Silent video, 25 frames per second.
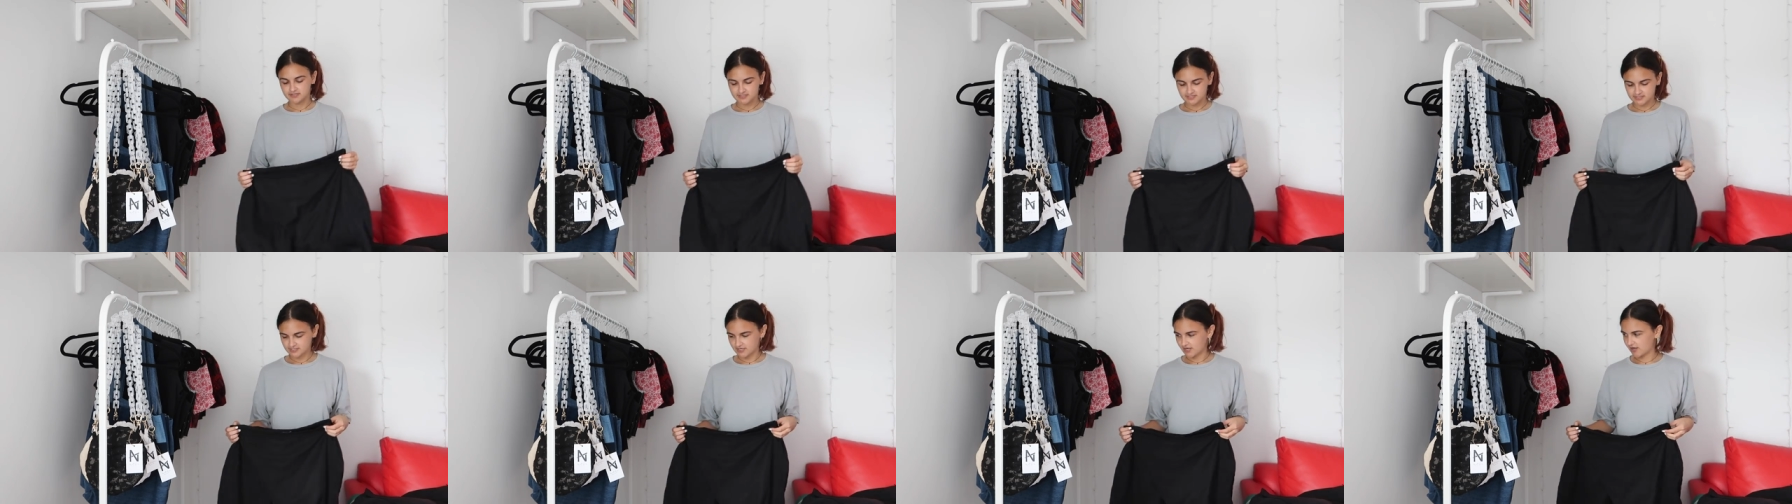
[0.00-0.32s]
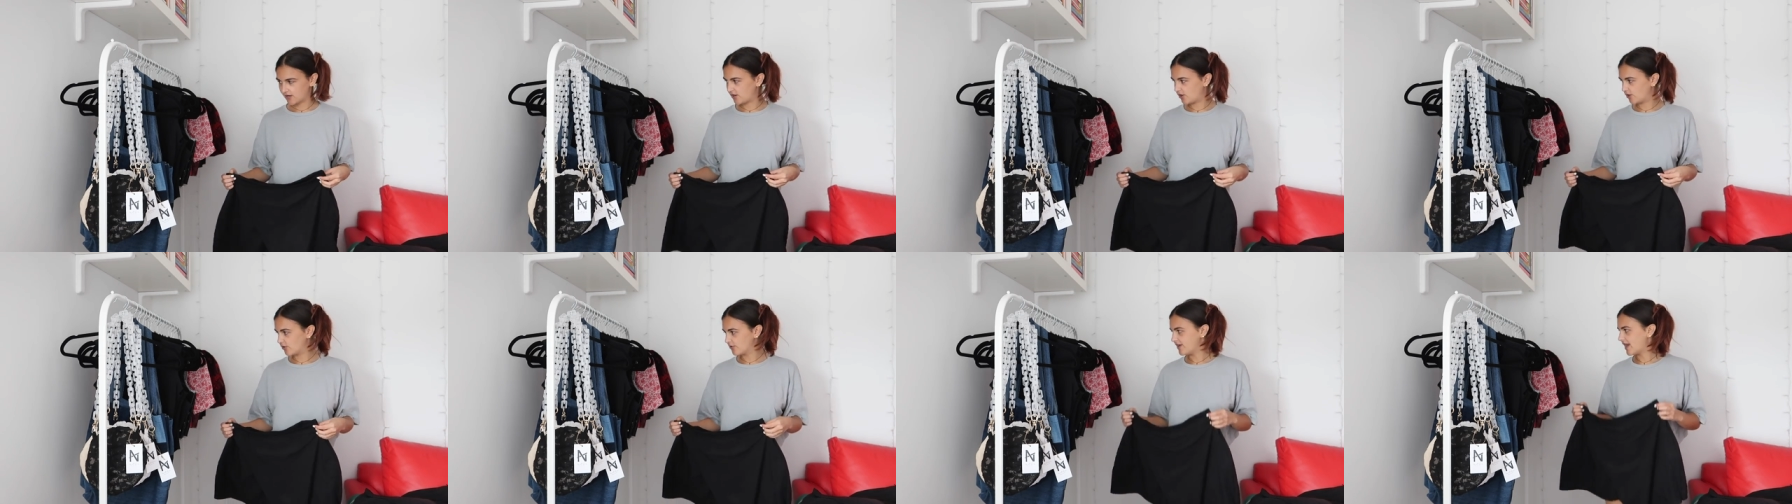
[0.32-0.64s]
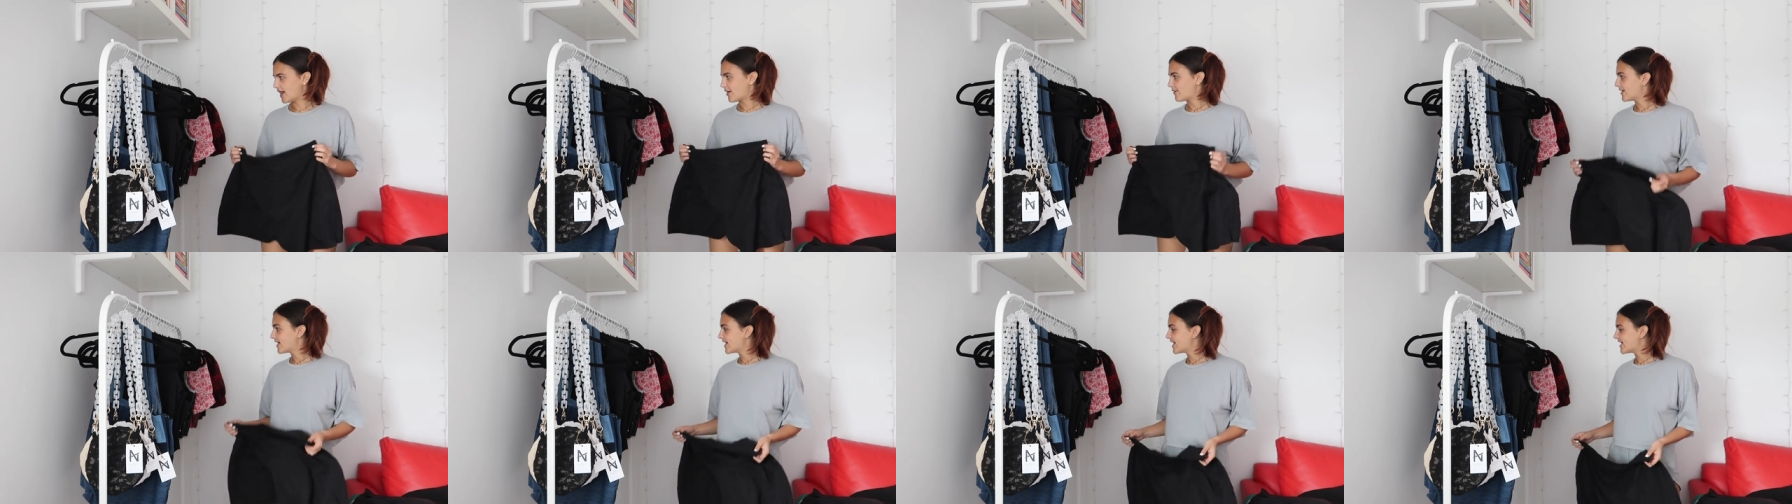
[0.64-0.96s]
So
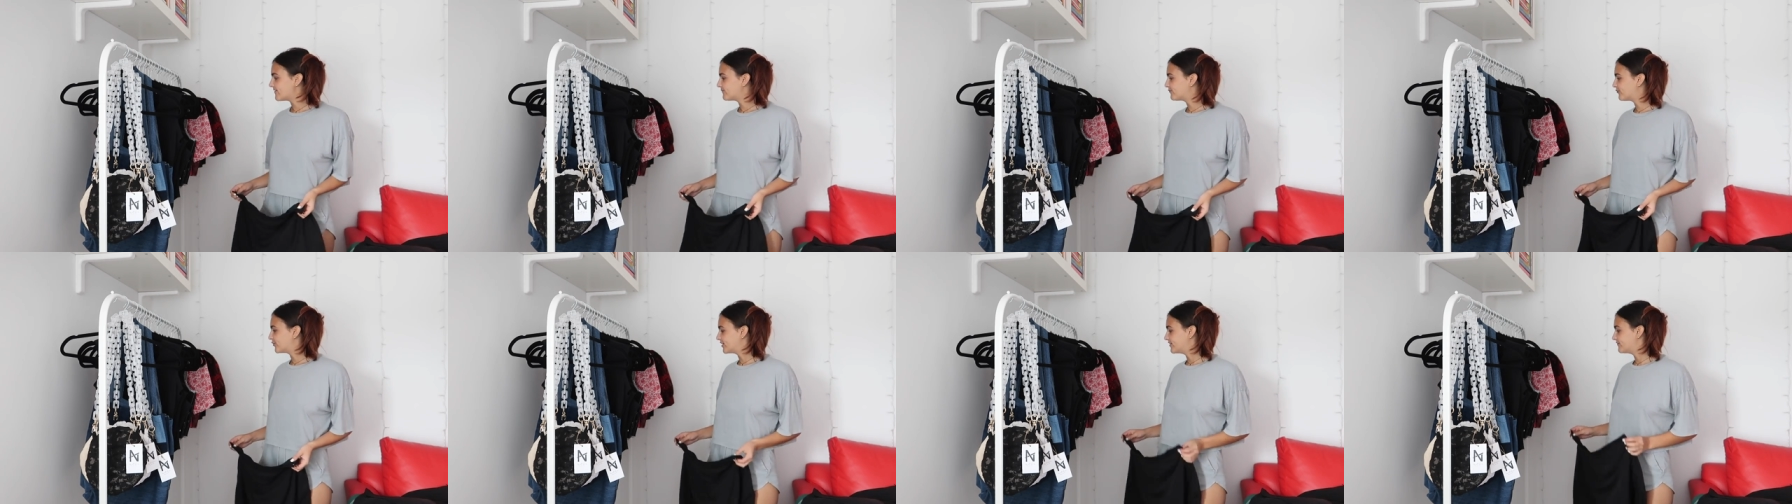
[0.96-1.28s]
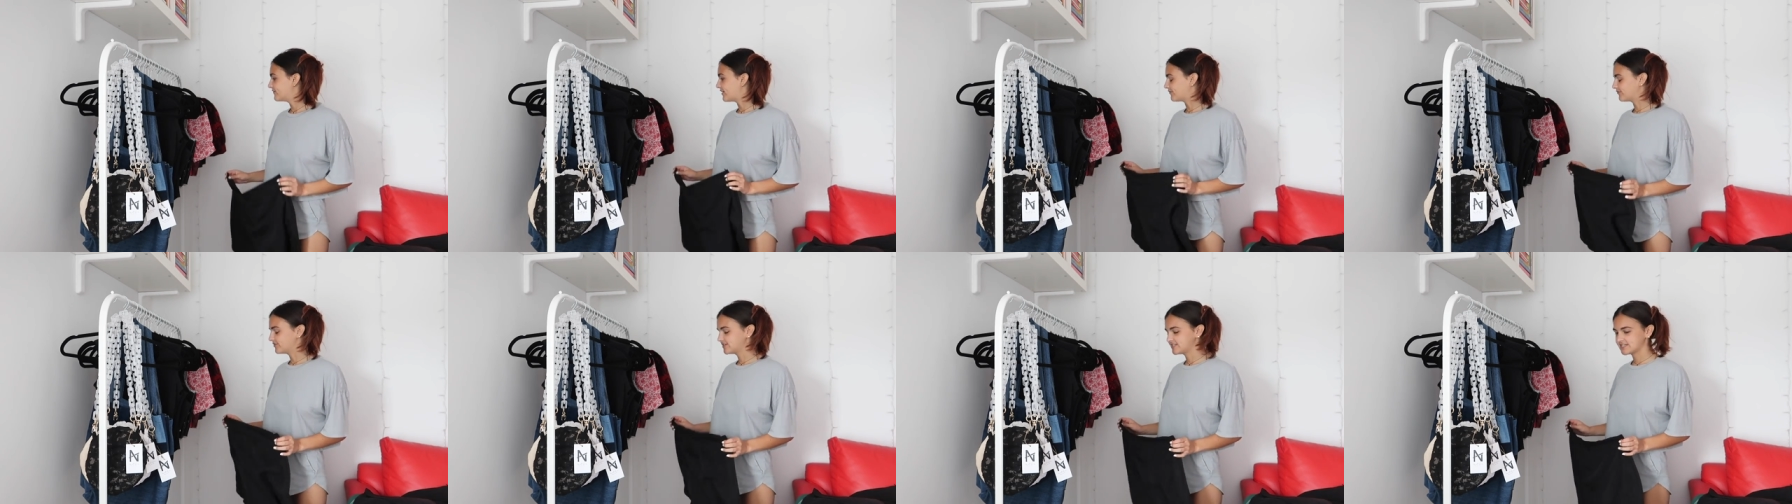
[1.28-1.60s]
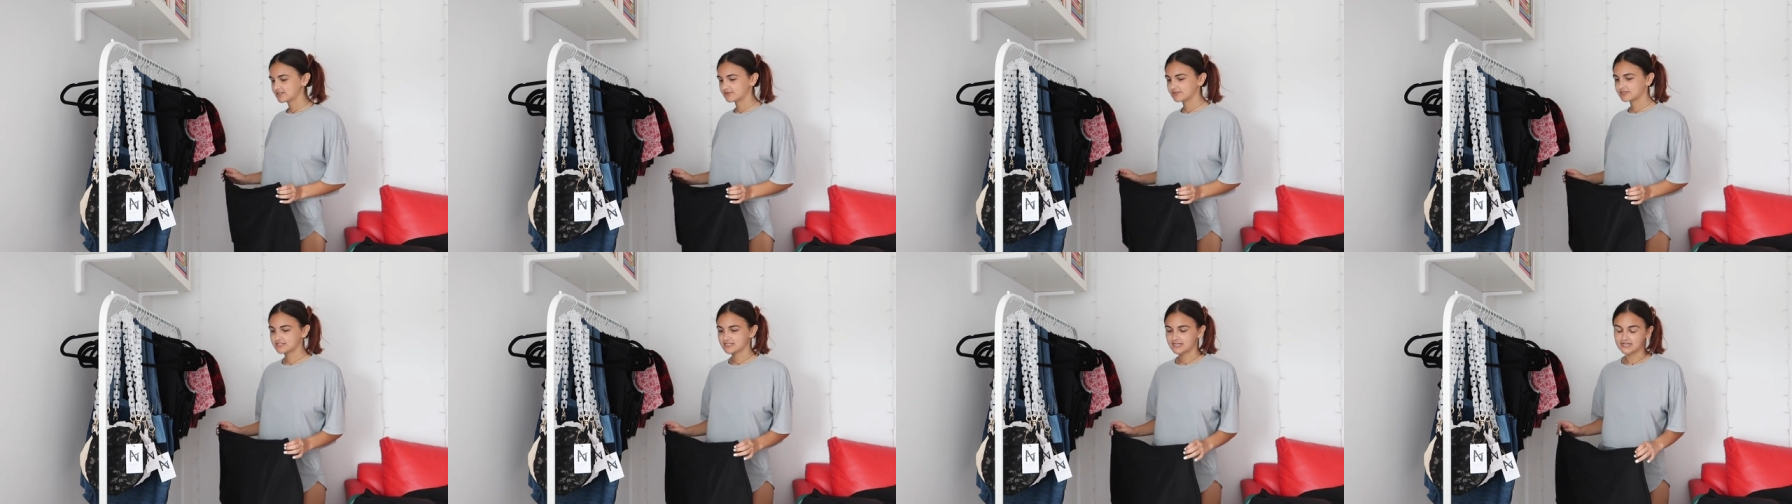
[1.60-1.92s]
now I have one of every
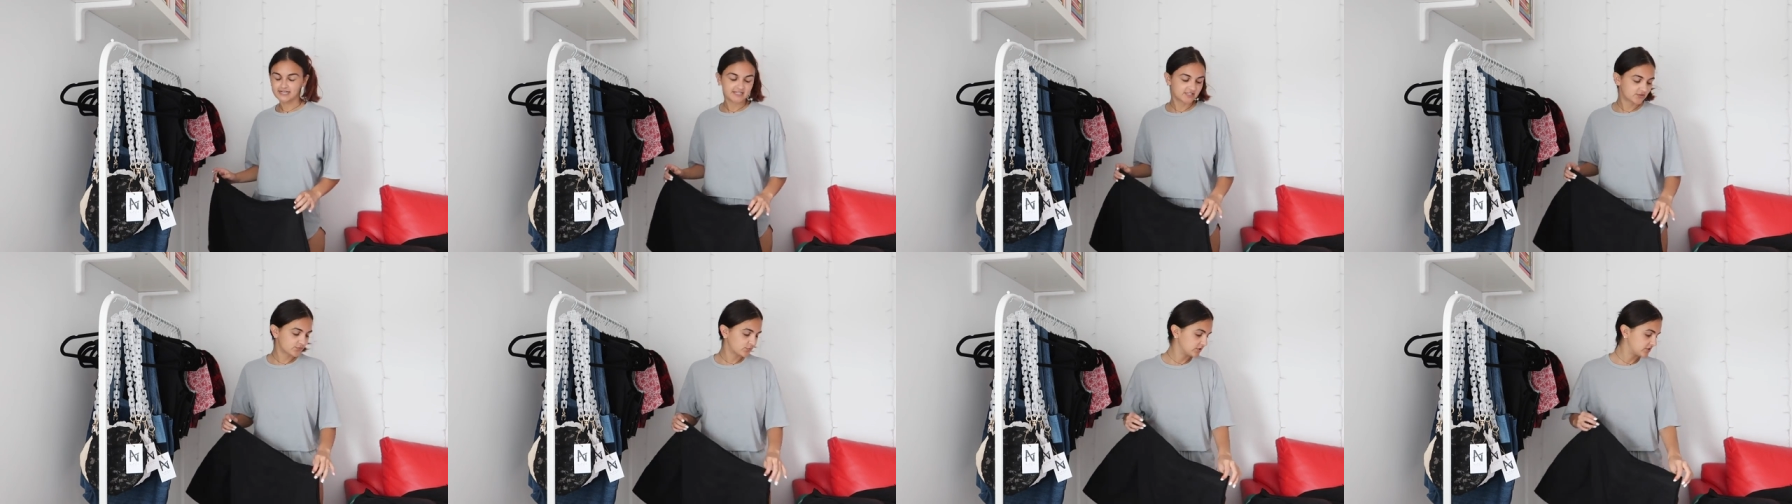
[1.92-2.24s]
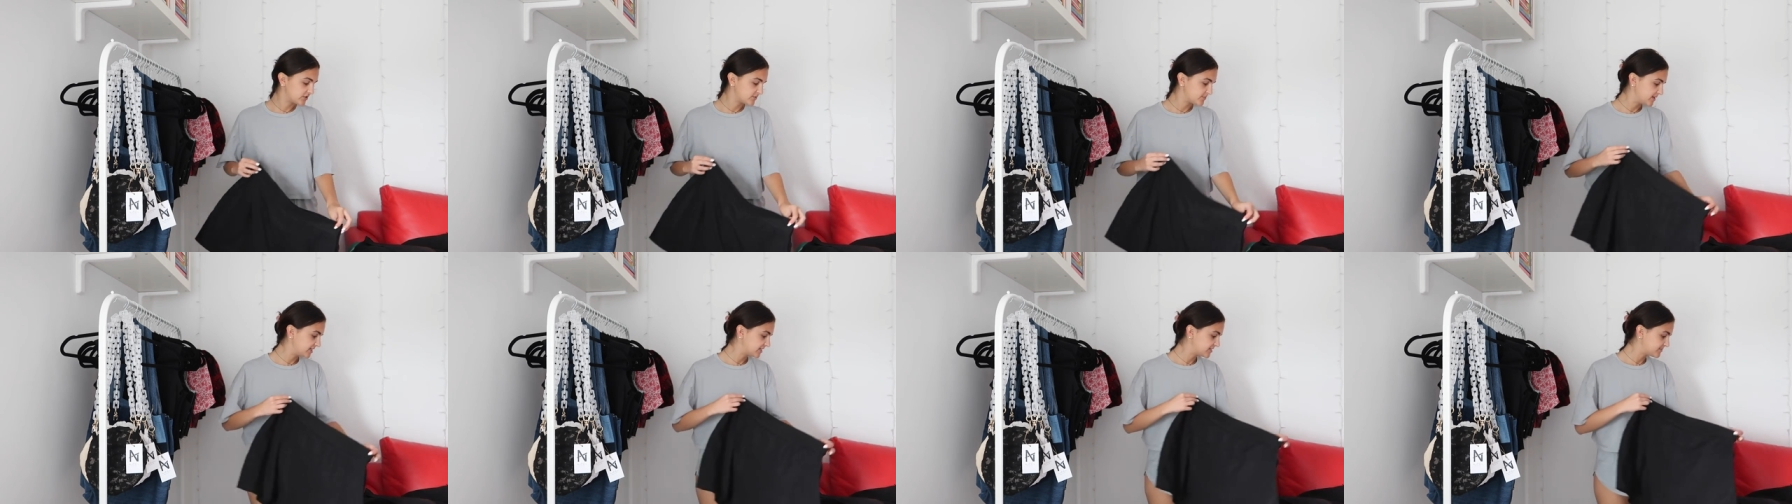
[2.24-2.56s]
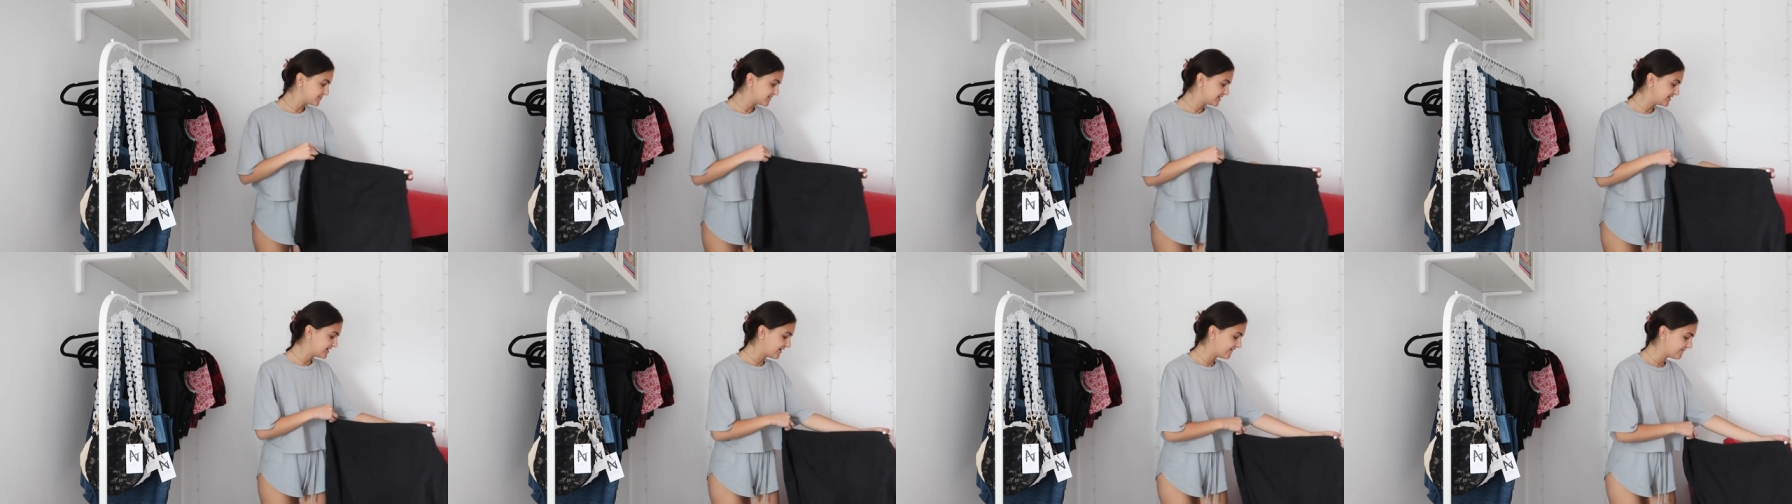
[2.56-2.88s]
single size, which makes
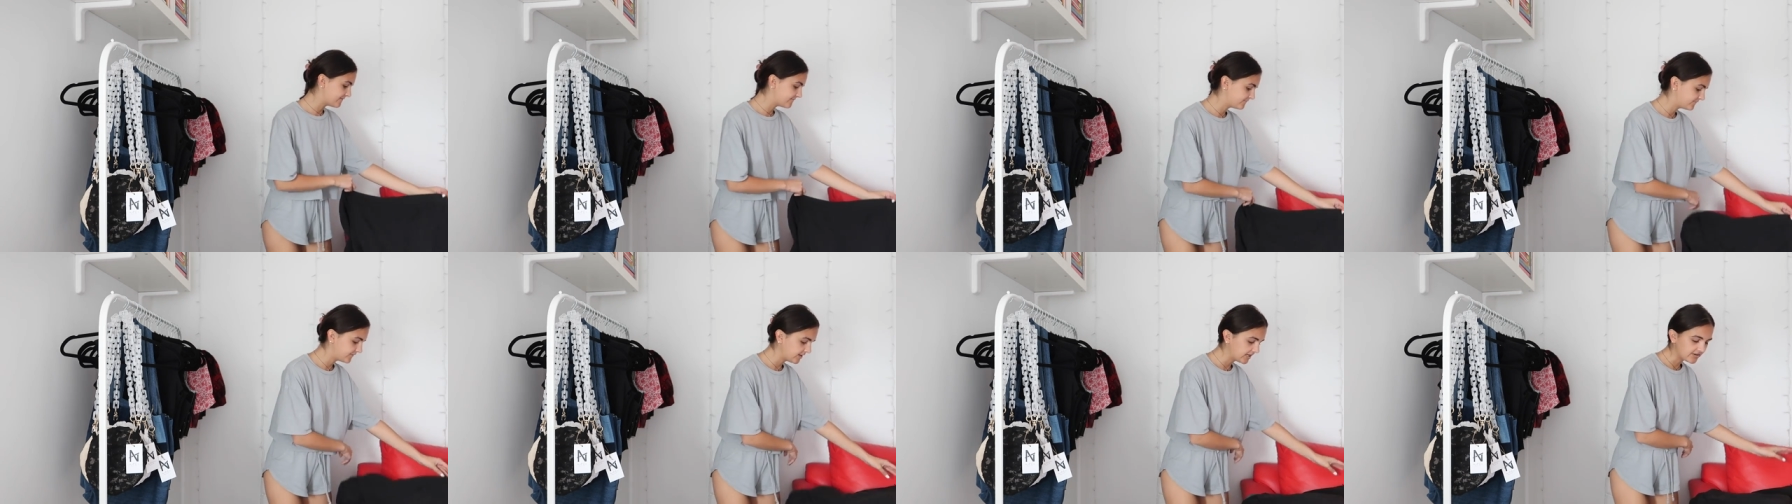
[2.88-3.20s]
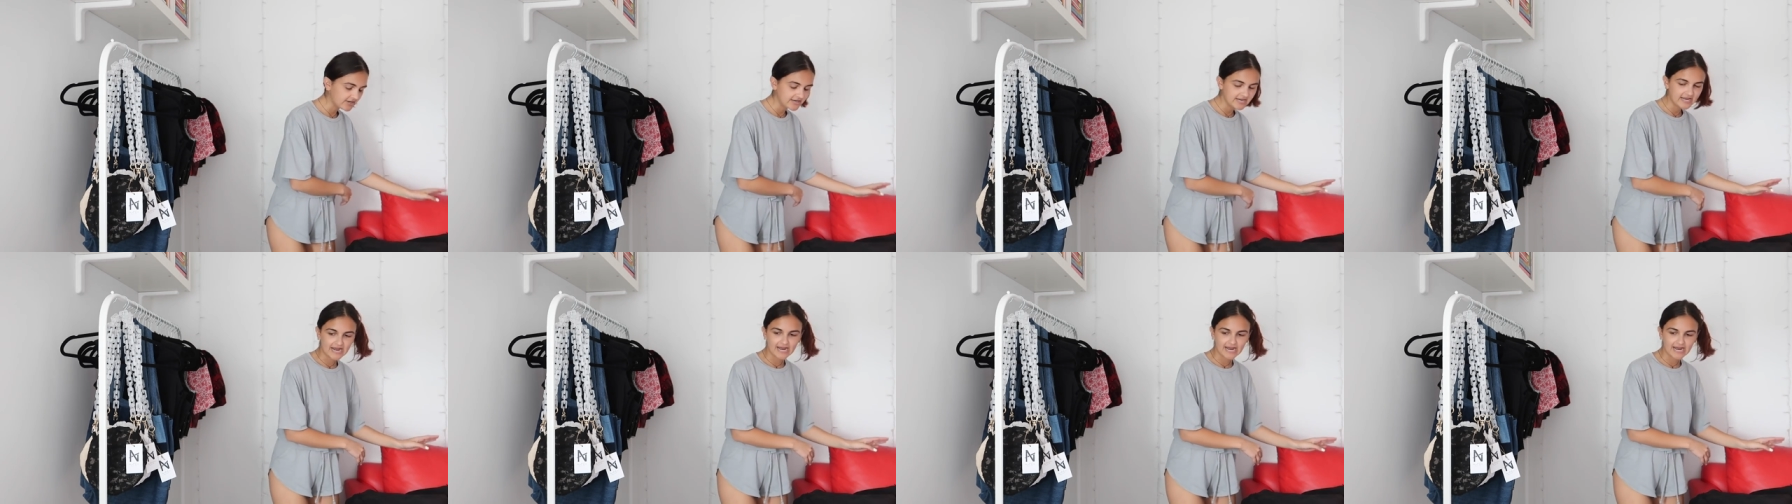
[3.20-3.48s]
me very